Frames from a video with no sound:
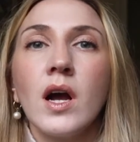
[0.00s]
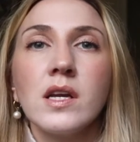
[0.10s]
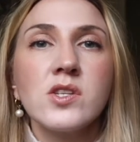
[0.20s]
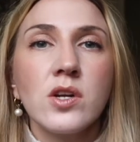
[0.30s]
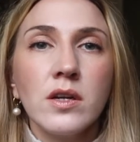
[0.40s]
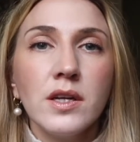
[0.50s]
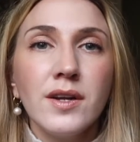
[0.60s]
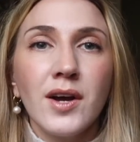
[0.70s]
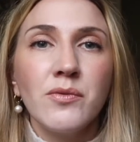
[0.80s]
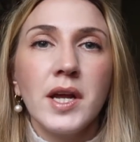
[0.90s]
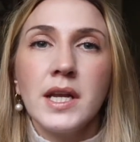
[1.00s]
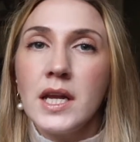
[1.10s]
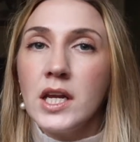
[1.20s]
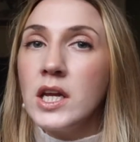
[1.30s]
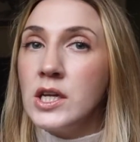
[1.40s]
I started on Retin
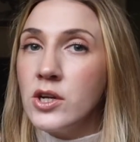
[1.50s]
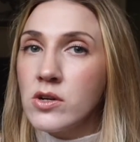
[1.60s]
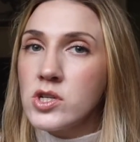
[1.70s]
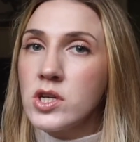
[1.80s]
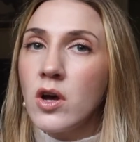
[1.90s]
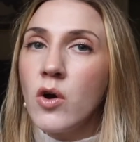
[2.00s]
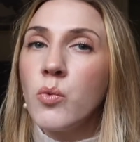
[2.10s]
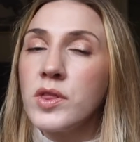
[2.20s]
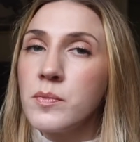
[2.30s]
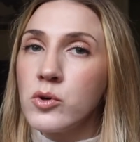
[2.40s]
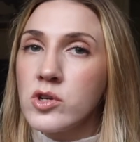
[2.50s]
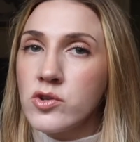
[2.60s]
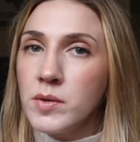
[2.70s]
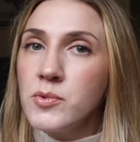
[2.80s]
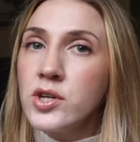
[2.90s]
A years ago with a
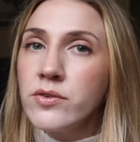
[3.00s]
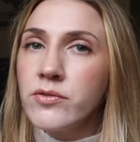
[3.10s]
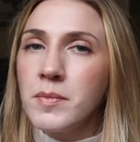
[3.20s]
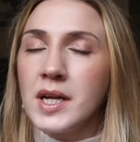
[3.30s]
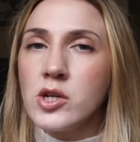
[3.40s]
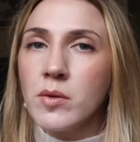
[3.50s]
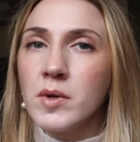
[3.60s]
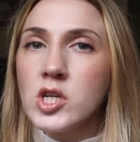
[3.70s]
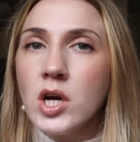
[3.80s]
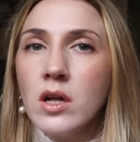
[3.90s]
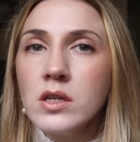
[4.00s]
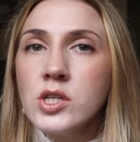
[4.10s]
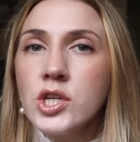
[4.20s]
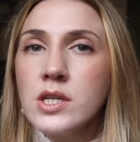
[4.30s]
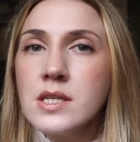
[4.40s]
prescription from my
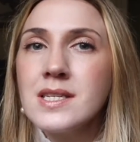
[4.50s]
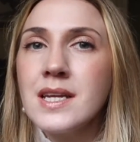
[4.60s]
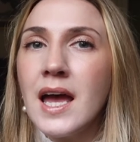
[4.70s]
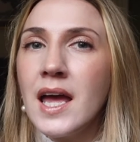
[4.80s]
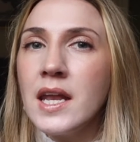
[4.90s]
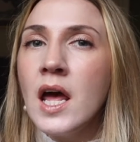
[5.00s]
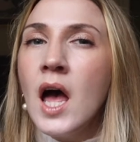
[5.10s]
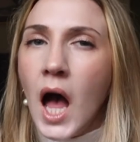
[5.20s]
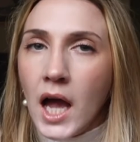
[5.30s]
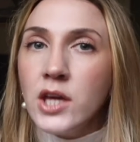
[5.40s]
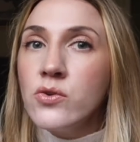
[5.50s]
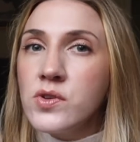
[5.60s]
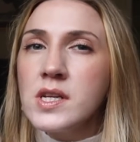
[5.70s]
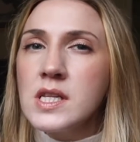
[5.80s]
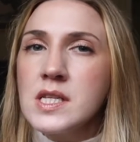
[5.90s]
dermatologist, and I
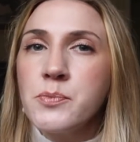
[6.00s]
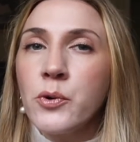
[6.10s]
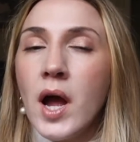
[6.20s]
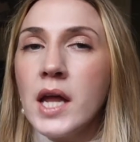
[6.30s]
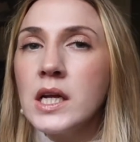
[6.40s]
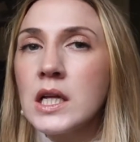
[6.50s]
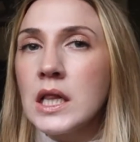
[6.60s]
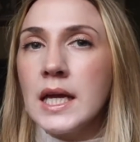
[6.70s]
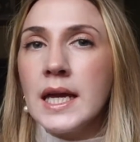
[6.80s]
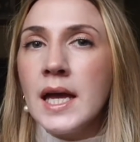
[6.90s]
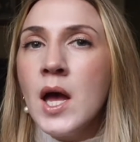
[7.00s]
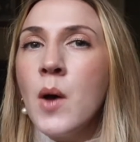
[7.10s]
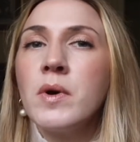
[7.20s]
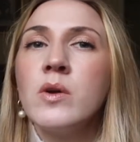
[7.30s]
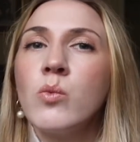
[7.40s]
used it sporadically,
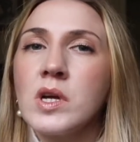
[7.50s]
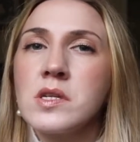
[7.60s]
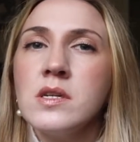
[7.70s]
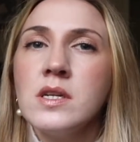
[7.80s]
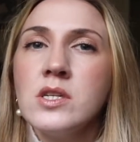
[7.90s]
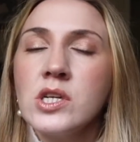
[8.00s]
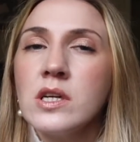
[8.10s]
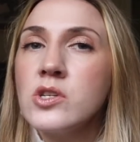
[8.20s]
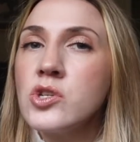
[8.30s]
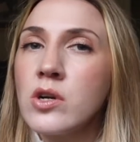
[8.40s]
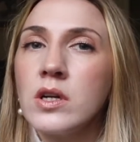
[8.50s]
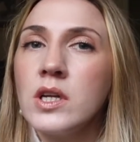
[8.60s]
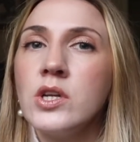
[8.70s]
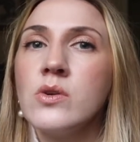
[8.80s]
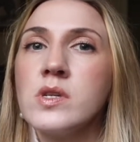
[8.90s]
but it wasn't until I
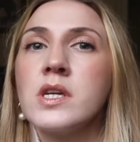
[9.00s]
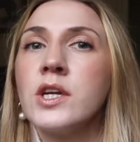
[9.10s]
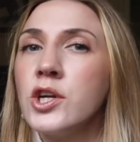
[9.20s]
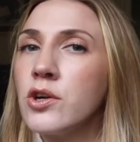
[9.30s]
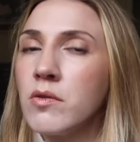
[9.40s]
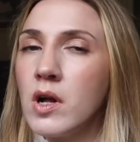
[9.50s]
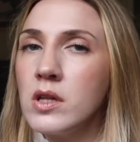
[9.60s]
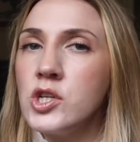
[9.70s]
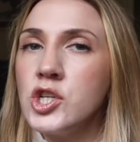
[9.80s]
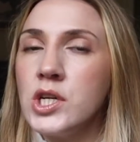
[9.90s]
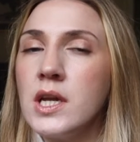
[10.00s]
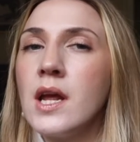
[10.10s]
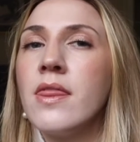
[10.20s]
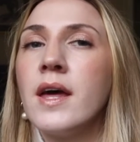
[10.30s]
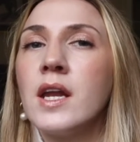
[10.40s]
started using
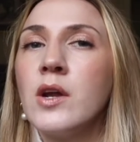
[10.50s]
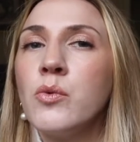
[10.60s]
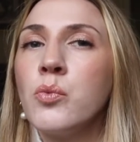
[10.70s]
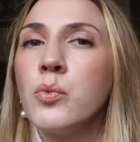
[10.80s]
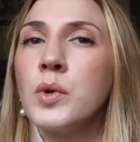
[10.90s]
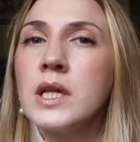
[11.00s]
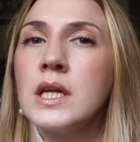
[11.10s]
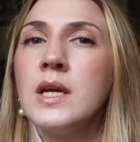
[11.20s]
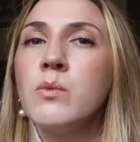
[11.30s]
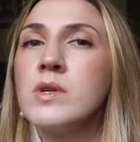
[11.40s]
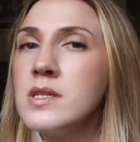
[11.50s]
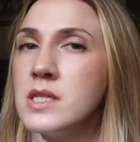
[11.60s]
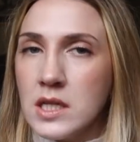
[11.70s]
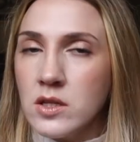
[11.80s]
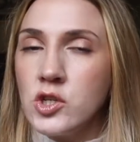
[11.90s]
Curology that I really was
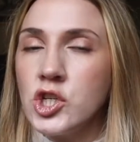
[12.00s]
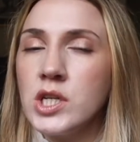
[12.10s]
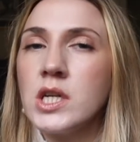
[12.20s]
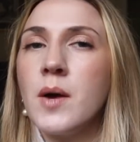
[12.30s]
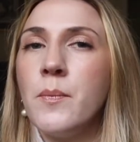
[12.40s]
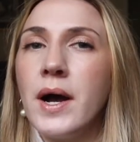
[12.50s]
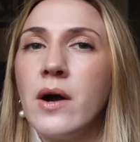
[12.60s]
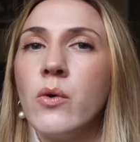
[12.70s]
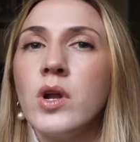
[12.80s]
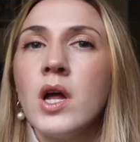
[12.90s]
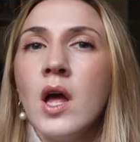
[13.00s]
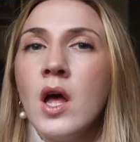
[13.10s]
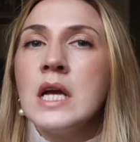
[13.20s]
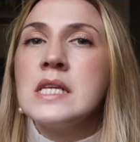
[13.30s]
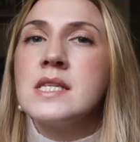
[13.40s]
diligent about
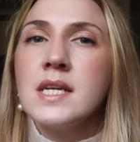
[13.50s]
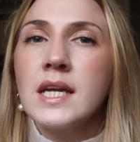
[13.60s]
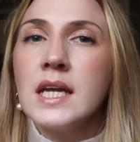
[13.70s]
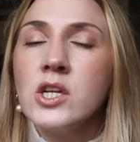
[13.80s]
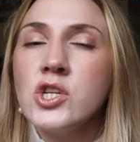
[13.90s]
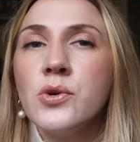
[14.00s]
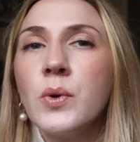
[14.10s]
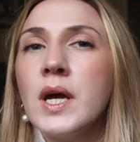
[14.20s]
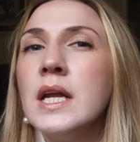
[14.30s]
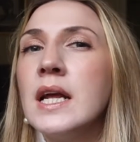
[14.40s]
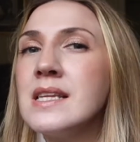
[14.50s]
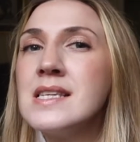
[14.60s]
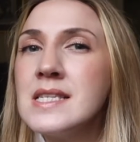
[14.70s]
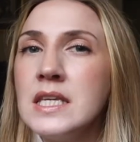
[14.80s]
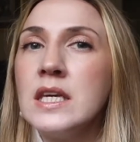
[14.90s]
sticking to it and
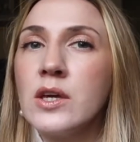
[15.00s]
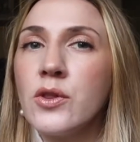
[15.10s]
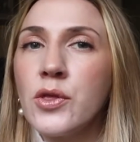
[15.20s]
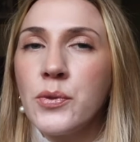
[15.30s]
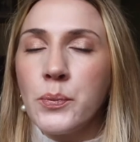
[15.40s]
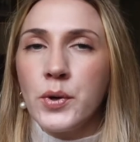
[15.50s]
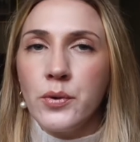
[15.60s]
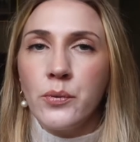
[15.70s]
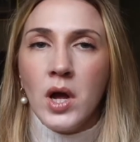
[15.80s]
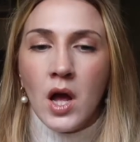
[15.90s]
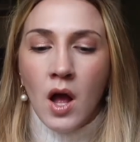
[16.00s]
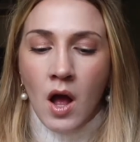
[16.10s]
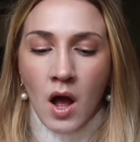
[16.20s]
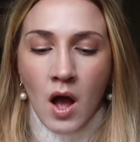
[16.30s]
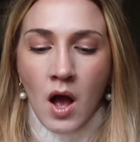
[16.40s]
seeing it through.
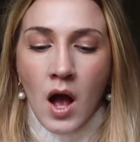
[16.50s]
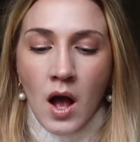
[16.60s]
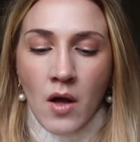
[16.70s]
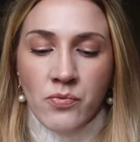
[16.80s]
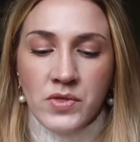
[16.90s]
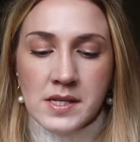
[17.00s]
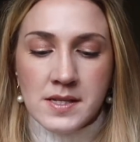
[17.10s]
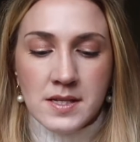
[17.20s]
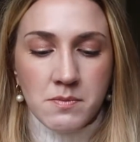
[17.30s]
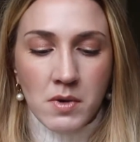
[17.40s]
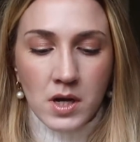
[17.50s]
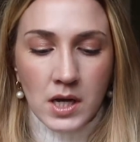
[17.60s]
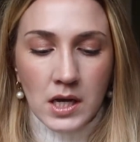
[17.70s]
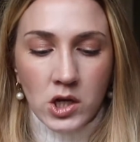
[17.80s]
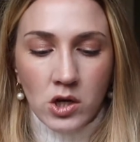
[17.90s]
This is
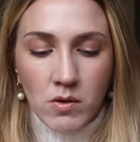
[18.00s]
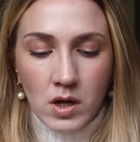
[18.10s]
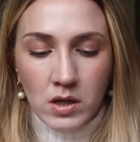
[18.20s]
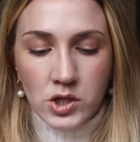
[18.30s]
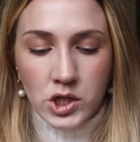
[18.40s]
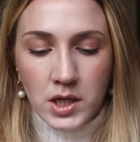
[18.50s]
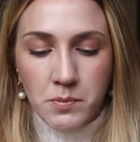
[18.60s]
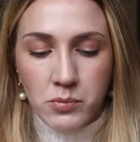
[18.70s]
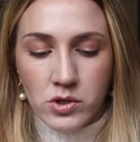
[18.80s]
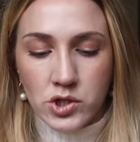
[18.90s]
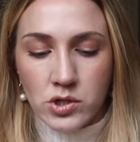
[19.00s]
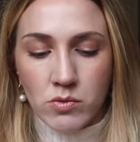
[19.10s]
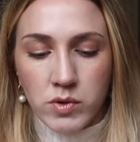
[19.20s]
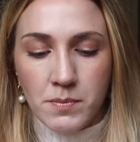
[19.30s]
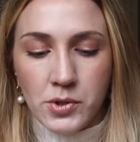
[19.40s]
my Curology
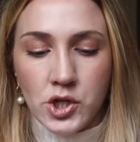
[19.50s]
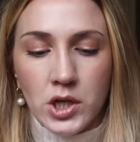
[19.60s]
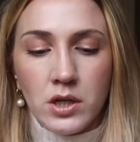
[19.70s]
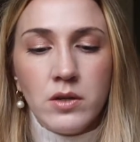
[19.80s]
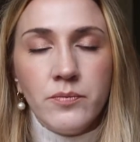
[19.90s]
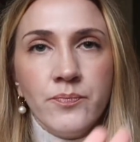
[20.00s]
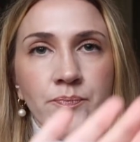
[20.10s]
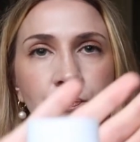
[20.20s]
prescription.